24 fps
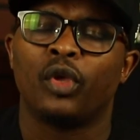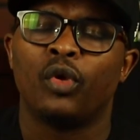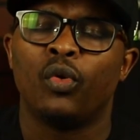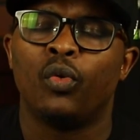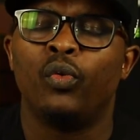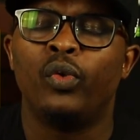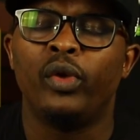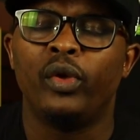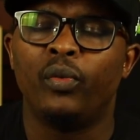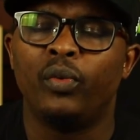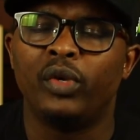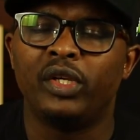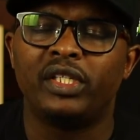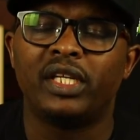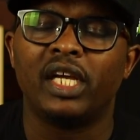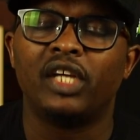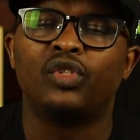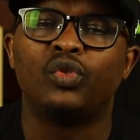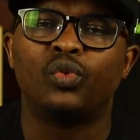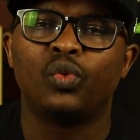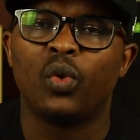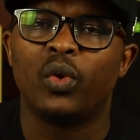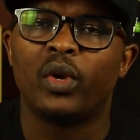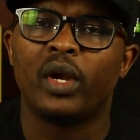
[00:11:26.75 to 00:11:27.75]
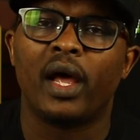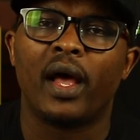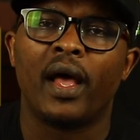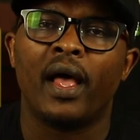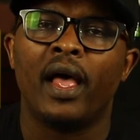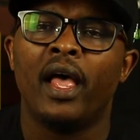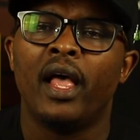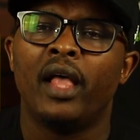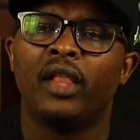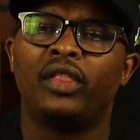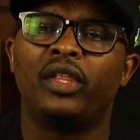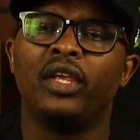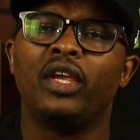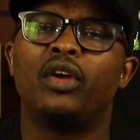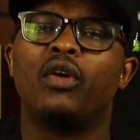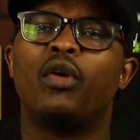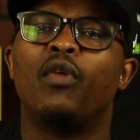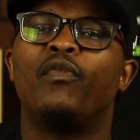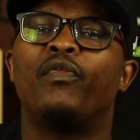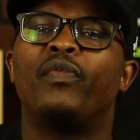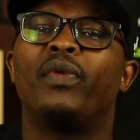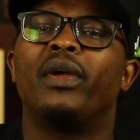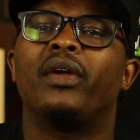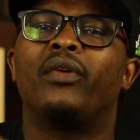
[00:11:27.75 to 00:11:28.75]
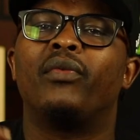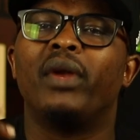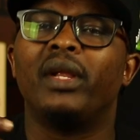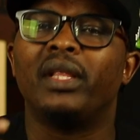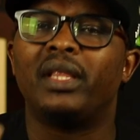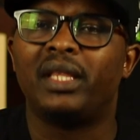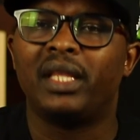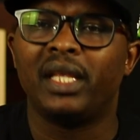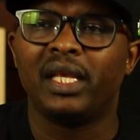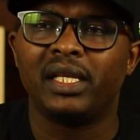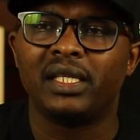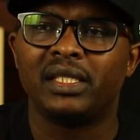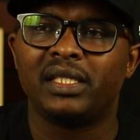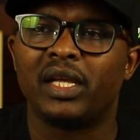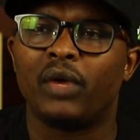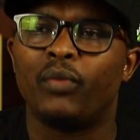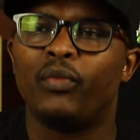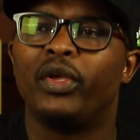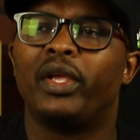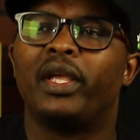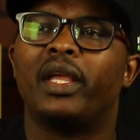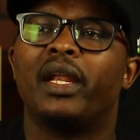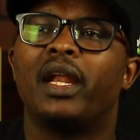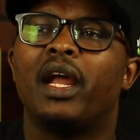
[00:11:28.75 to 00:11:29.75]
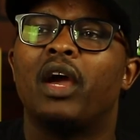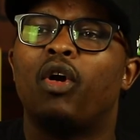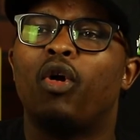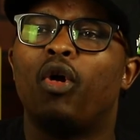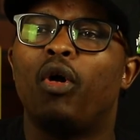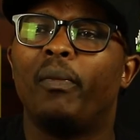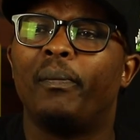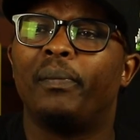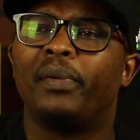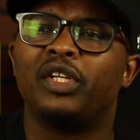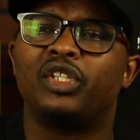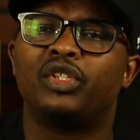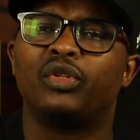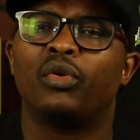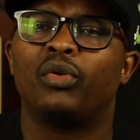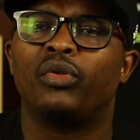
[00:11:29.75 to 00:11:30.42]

We just want to think of the great things that we can accomplish,